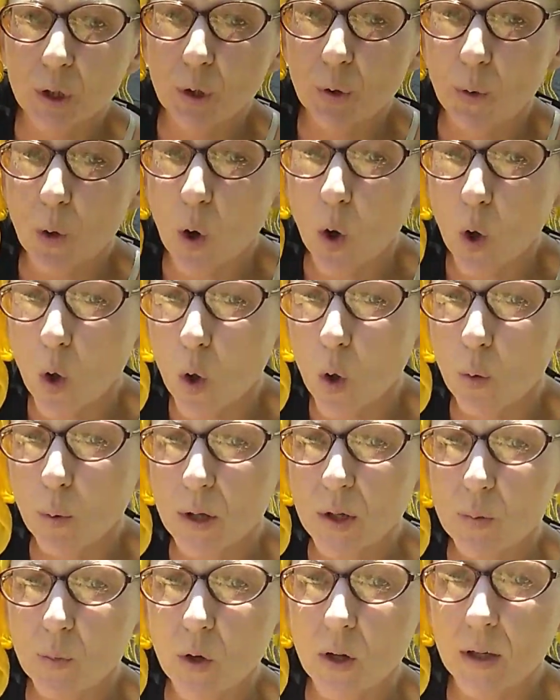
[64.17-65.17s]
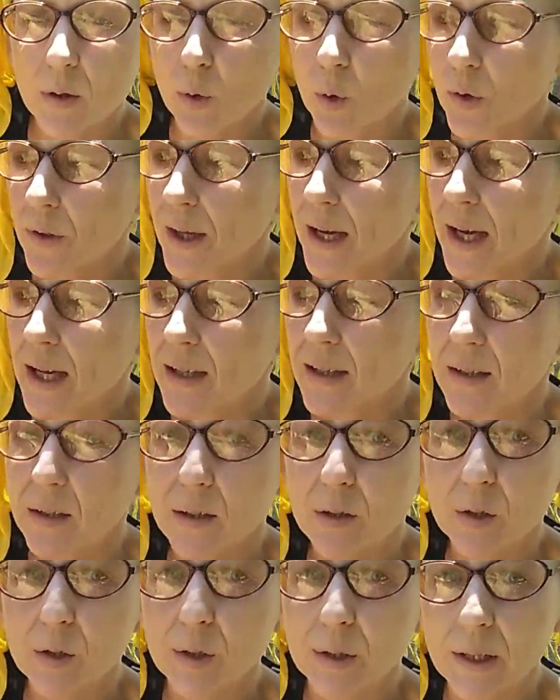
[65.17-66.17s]
you always want to hold the
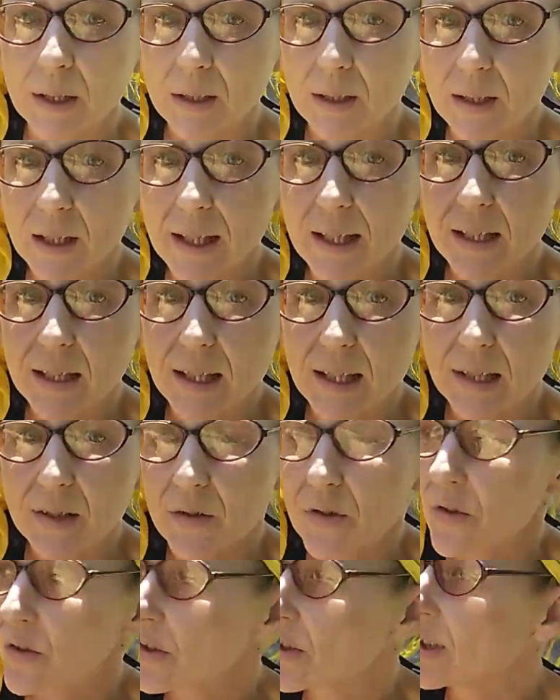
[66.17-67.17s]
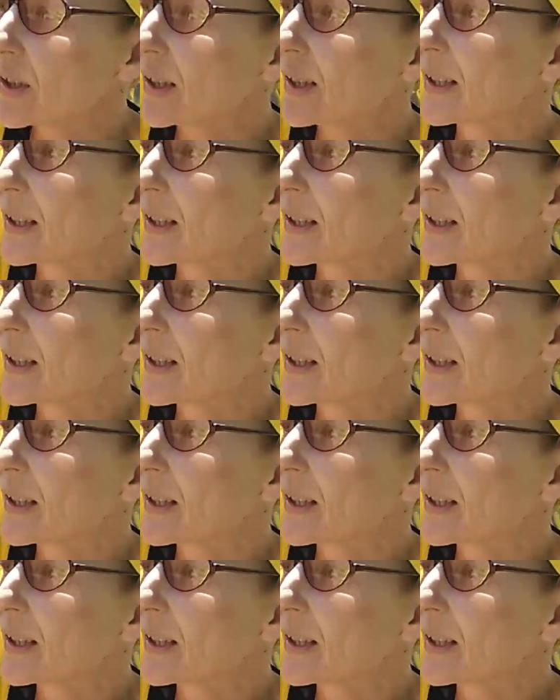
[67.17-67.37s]
handheld like this.